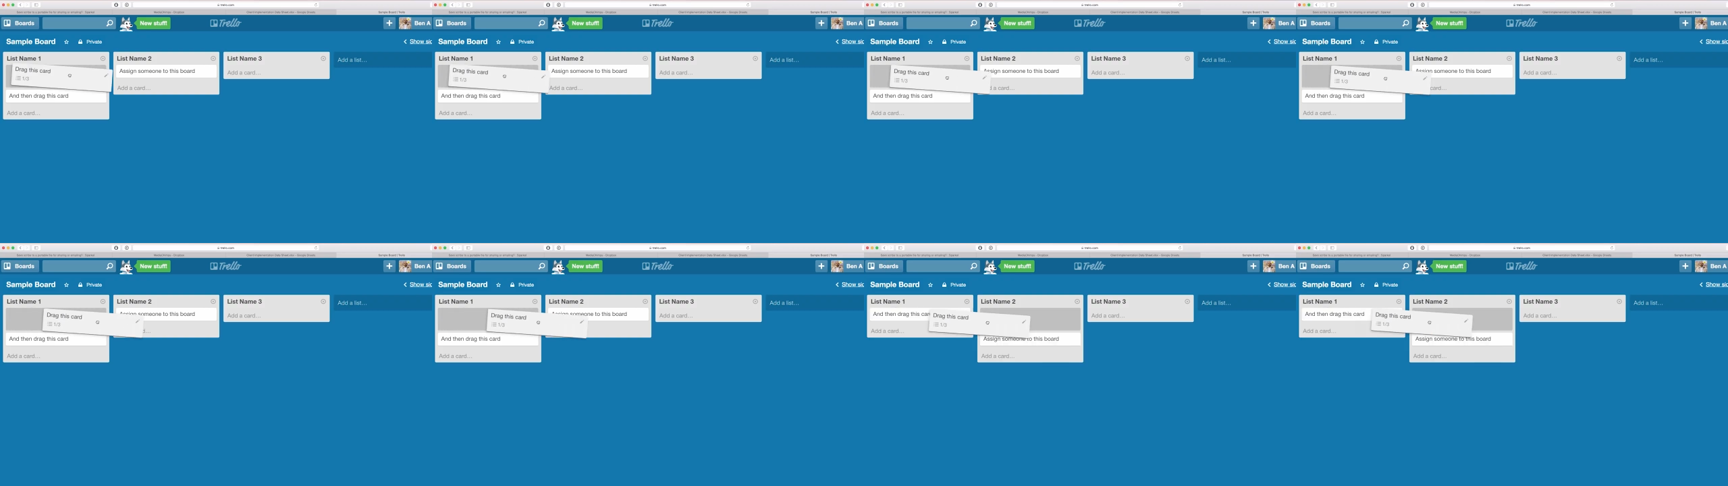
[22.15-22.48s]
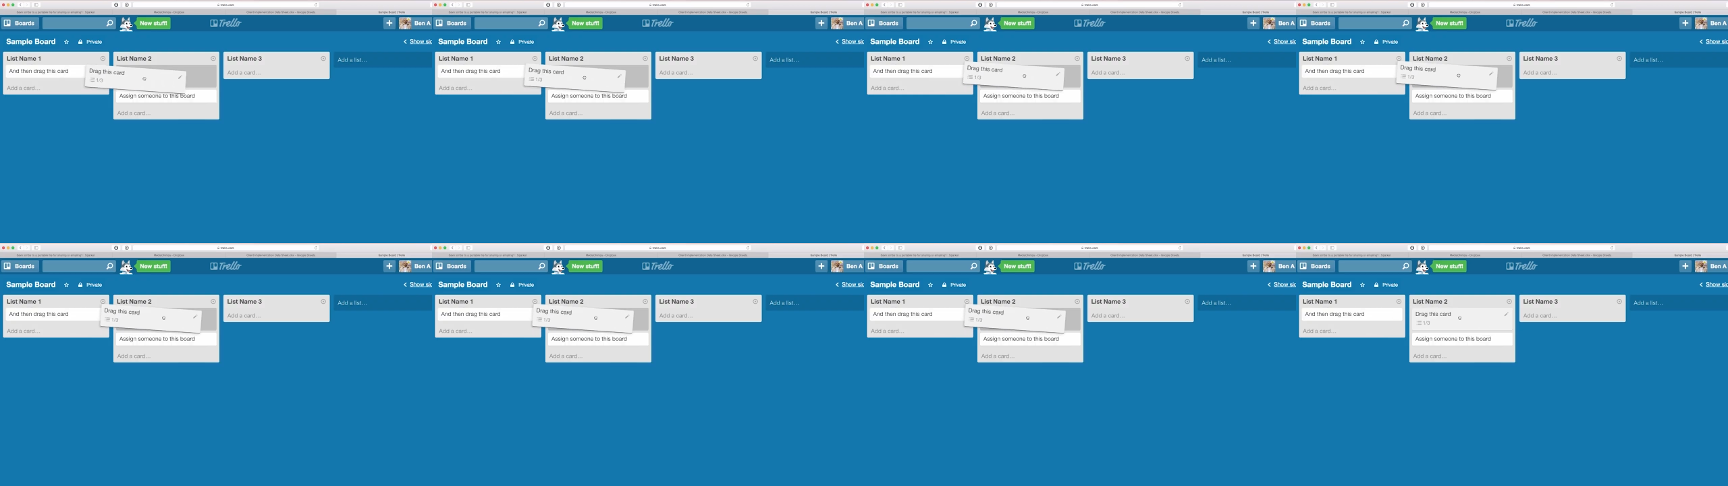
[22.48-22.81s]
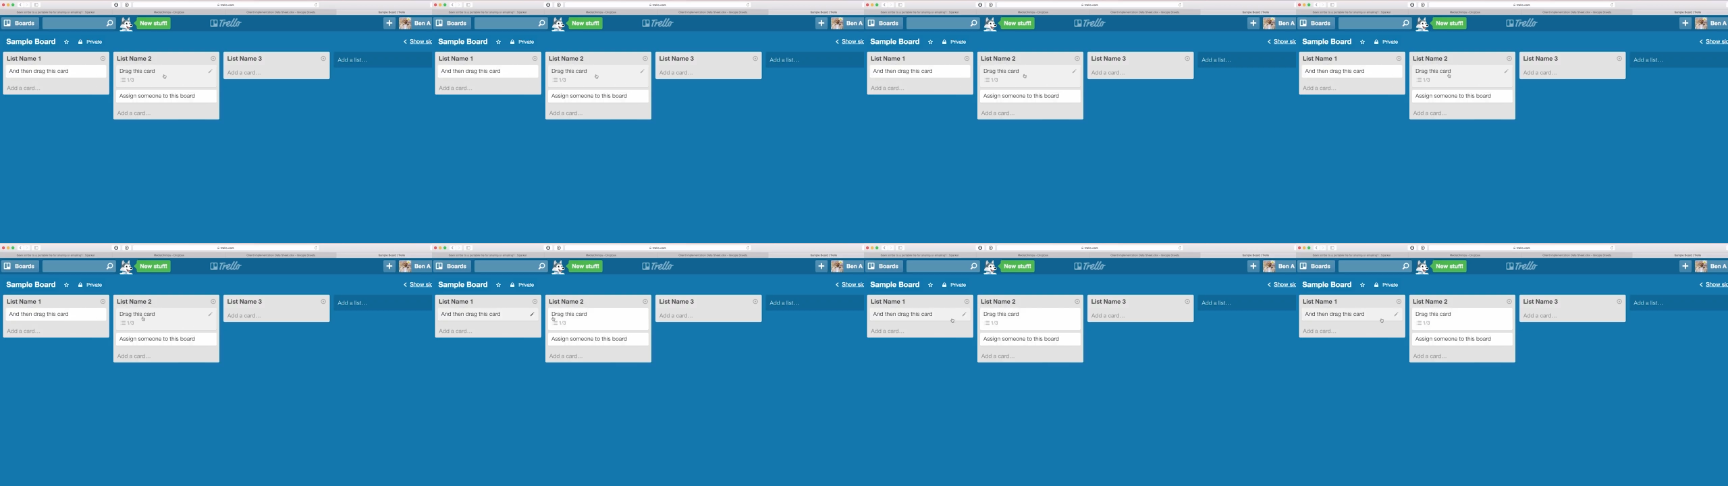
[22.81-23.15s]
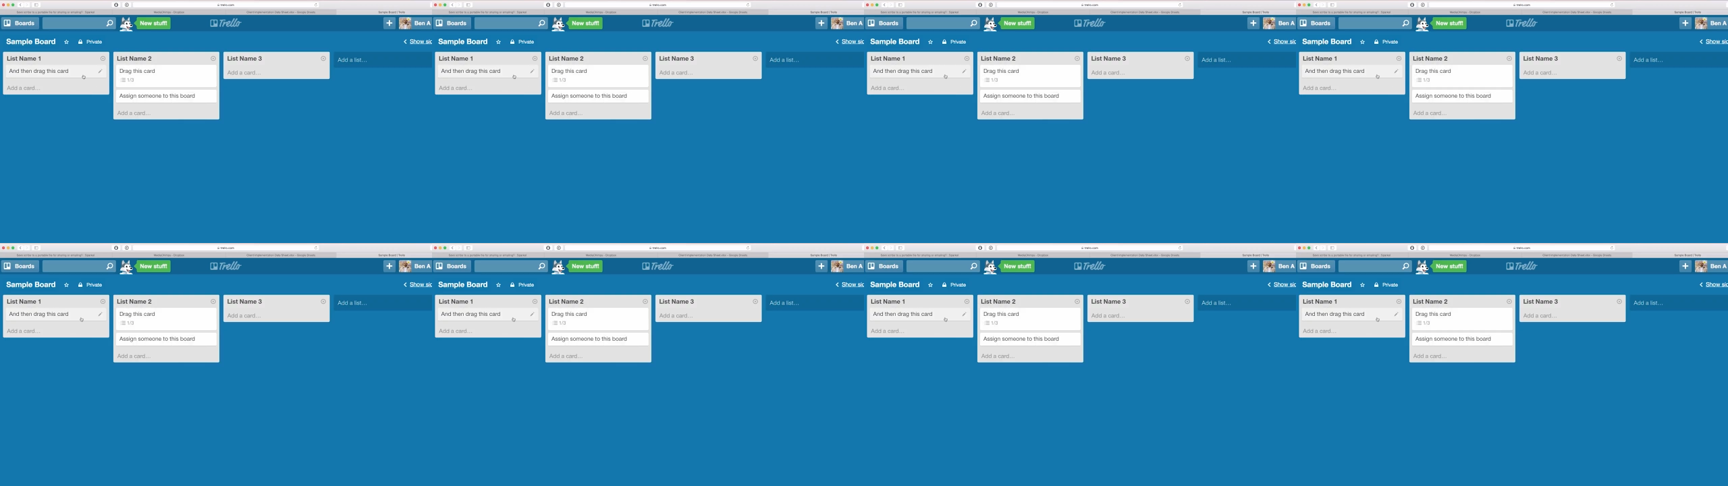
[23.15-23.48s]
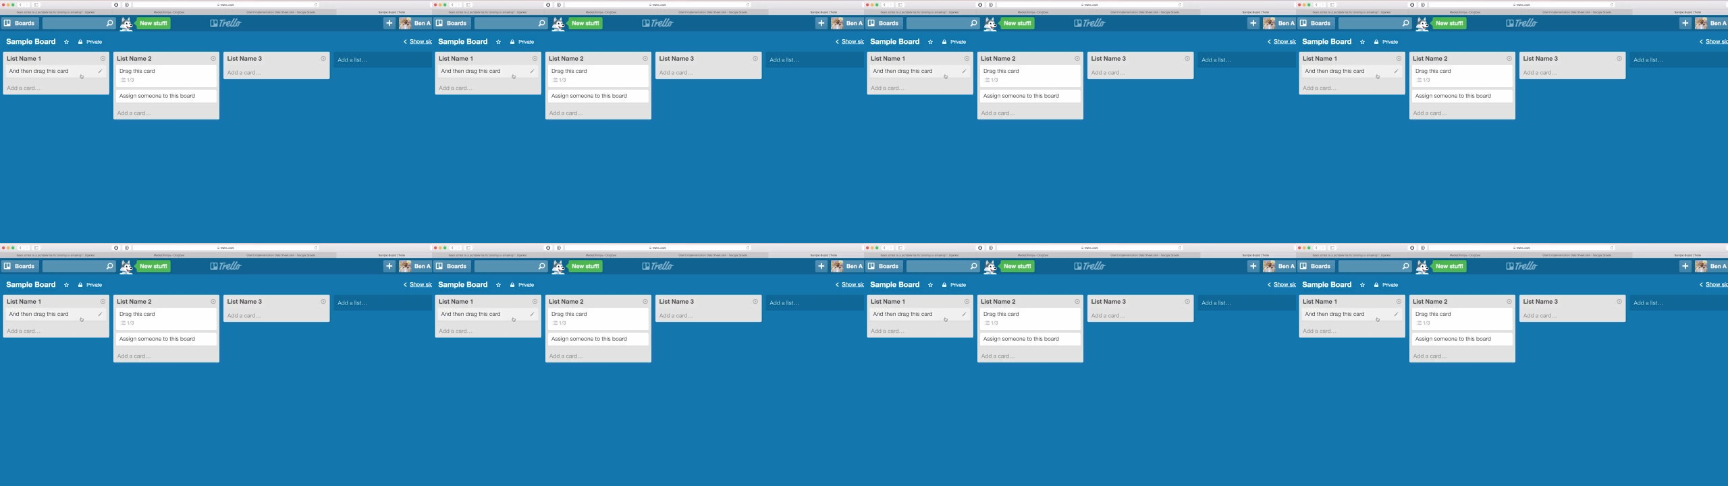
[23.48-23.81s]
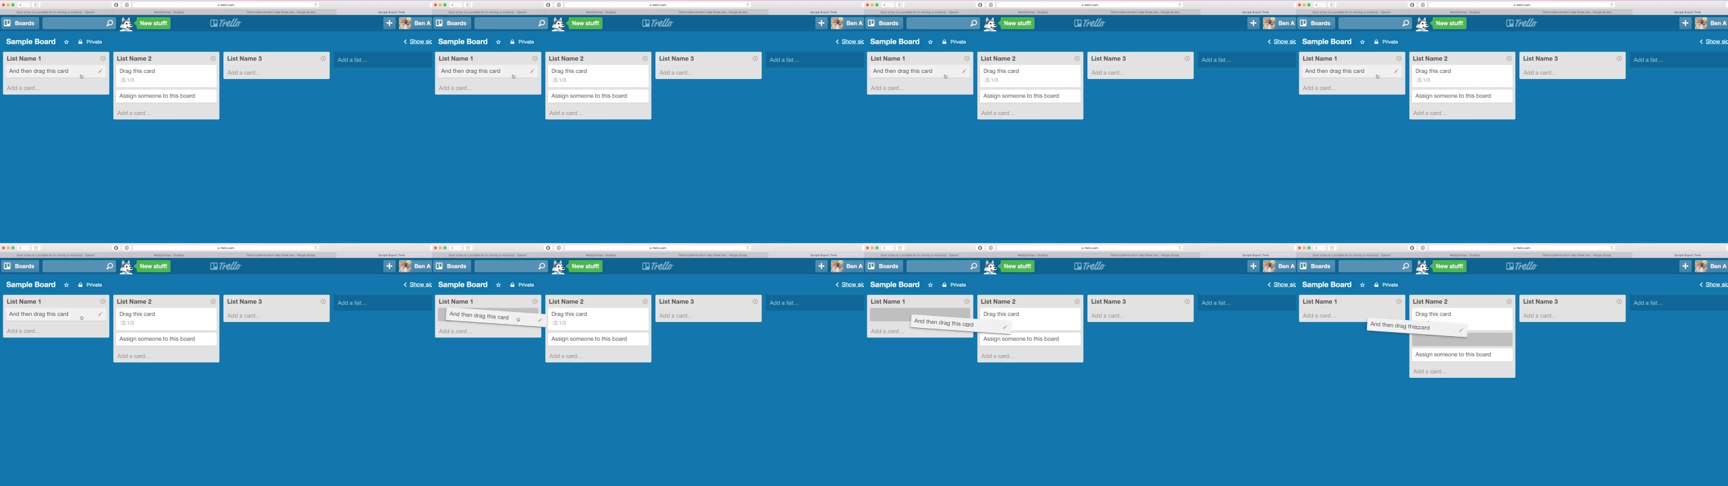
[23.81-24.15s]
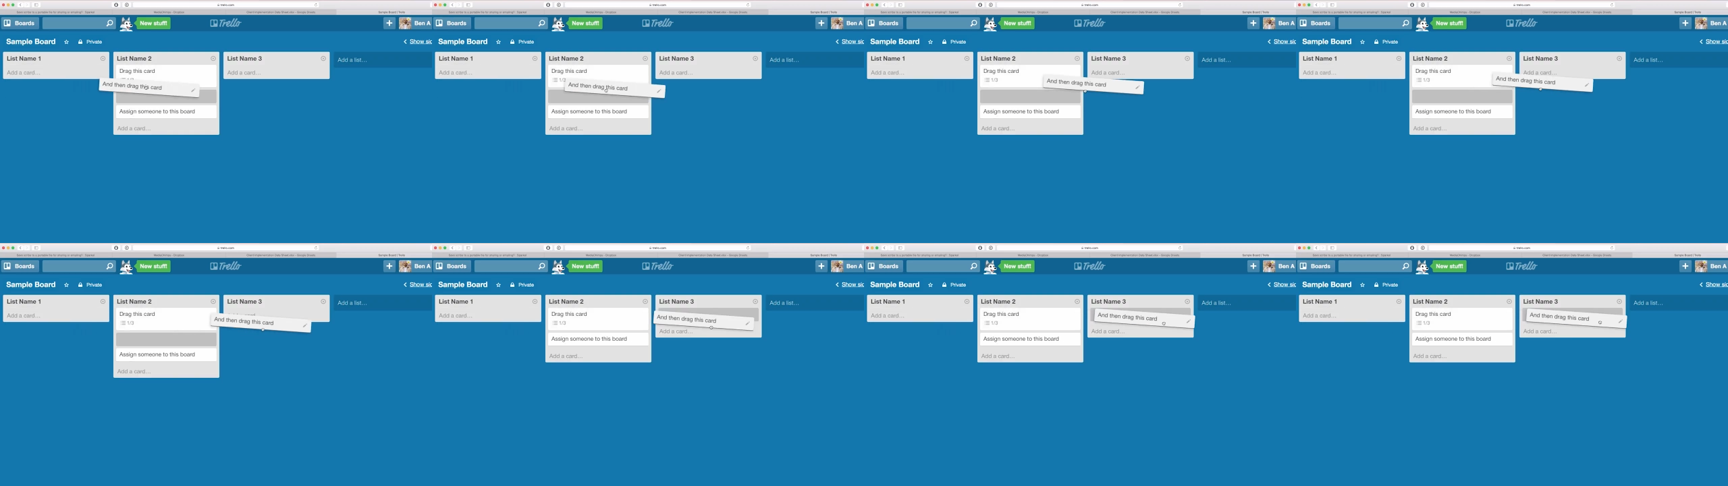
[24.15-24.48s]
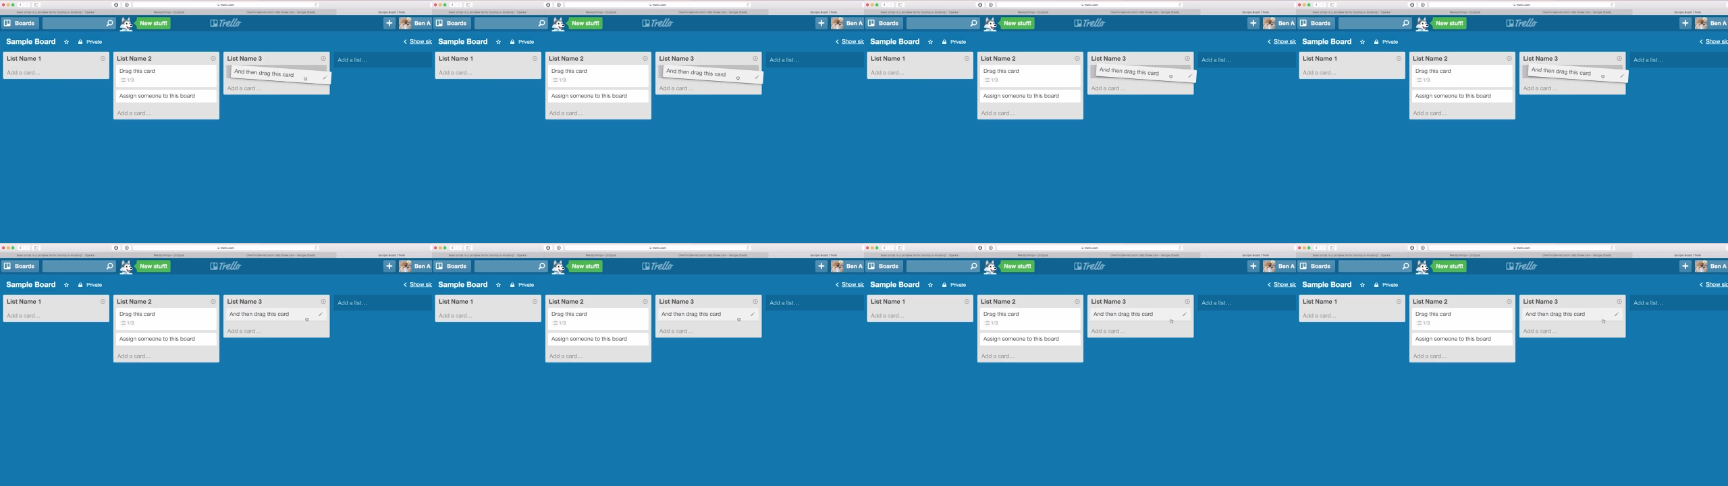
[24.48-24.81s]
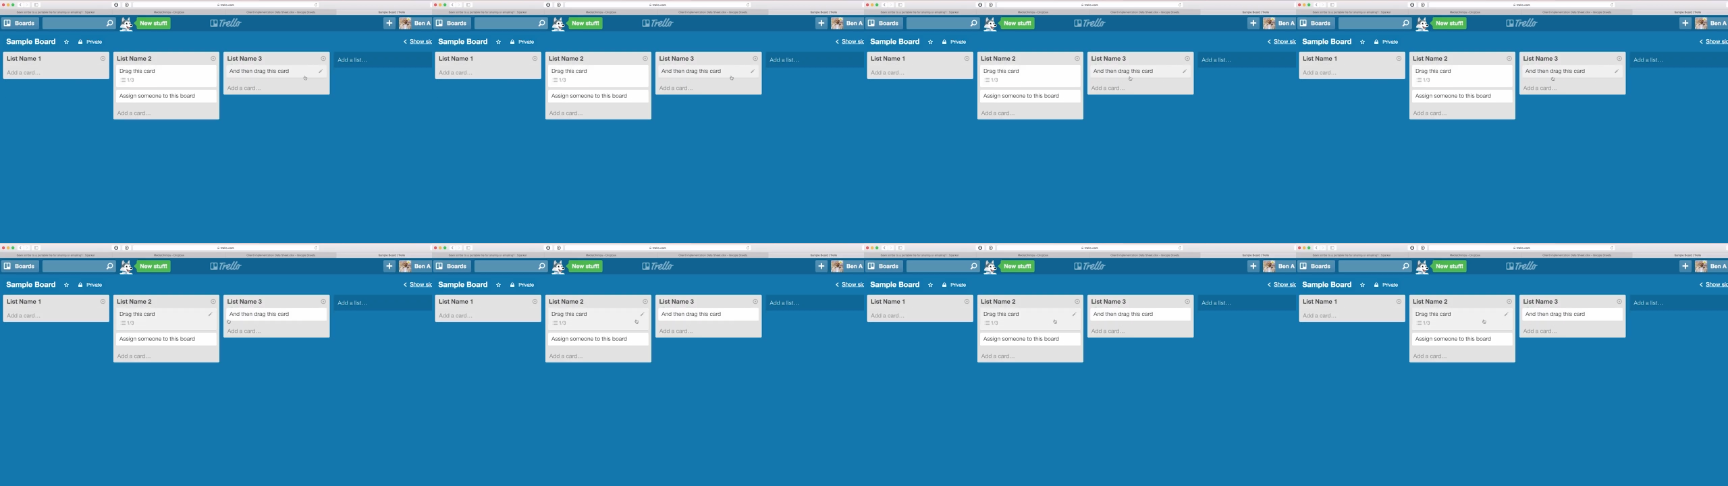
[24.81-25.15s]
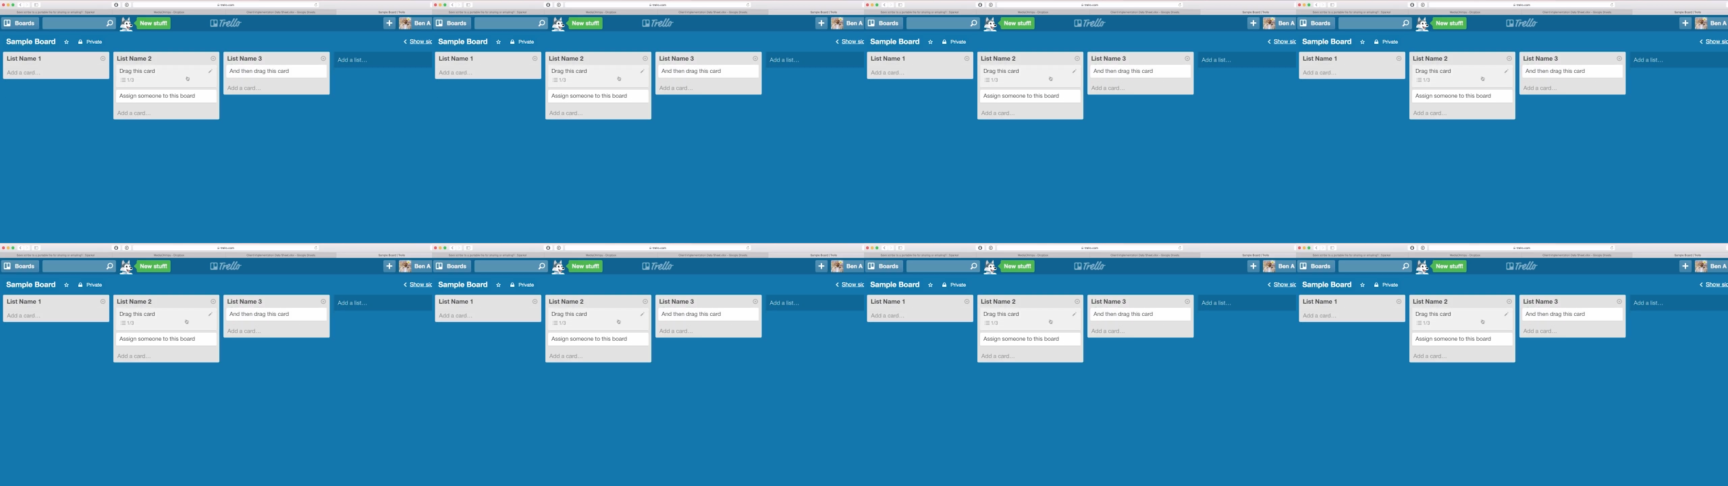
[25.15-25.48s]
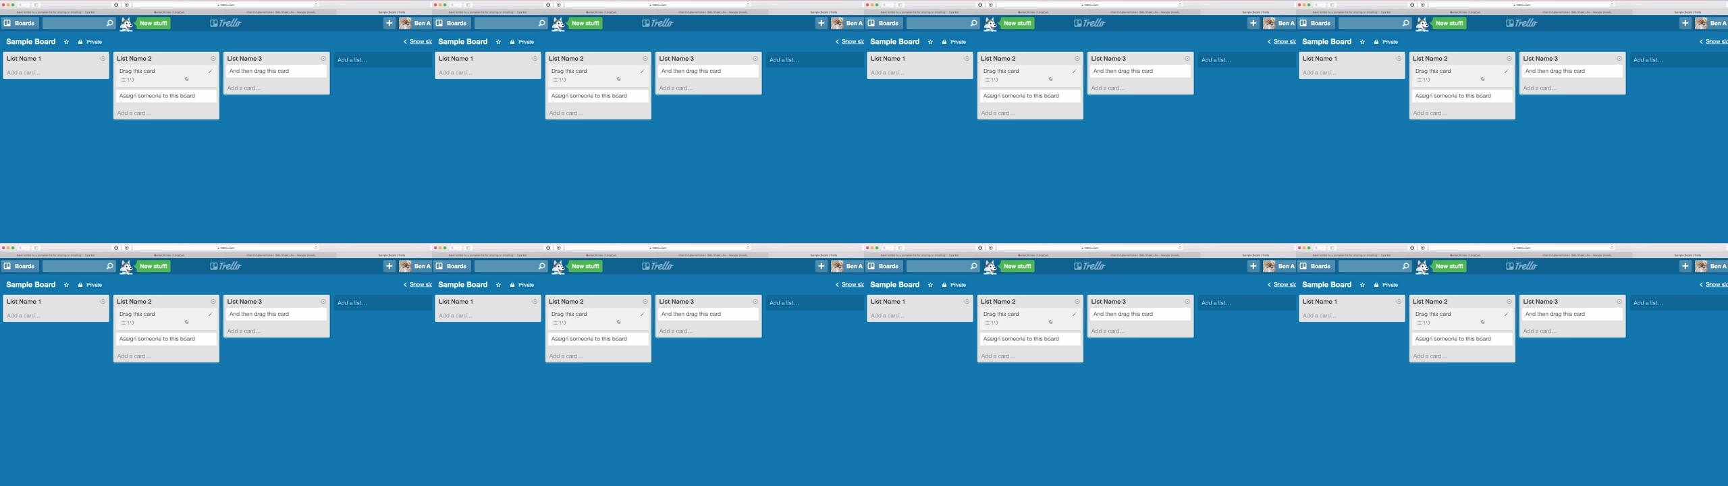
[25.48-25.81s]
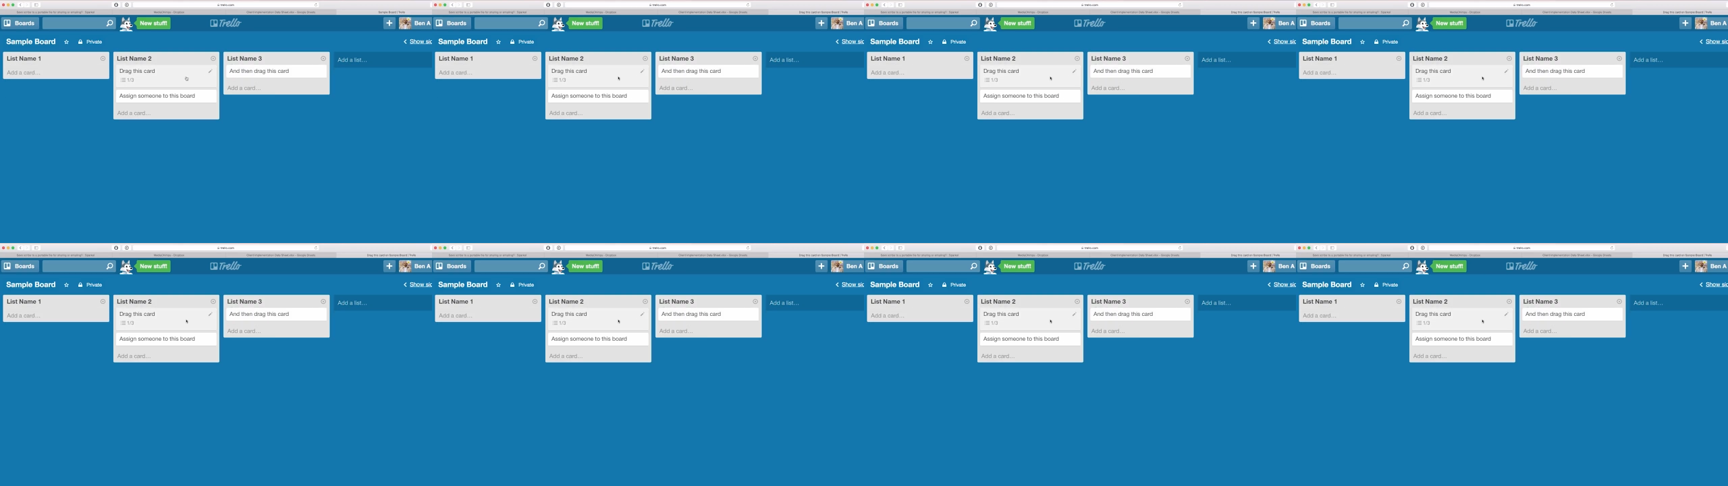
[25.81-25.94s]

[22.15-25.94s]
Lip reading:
[unreadable: no face in view]